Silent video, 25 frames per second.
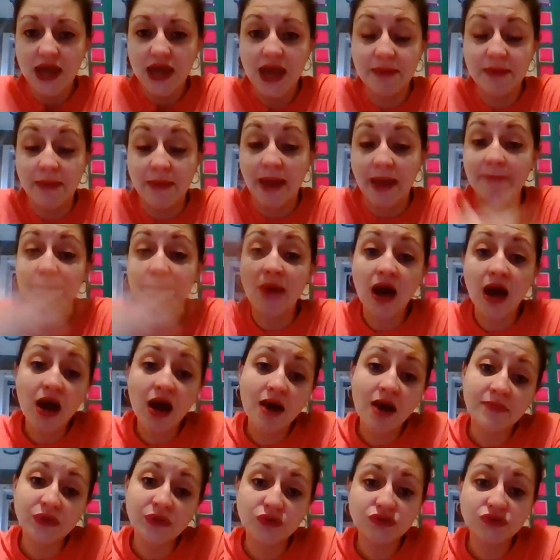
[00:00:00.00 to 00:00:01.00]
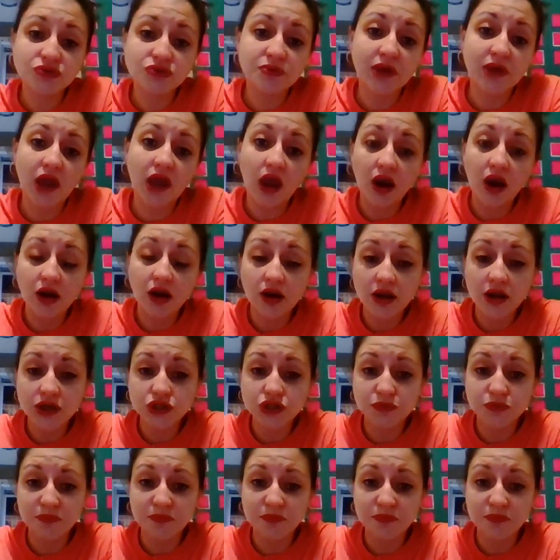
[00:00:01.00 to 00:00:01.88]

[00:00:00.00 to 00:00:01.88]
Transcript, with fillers: and my mom used to encourage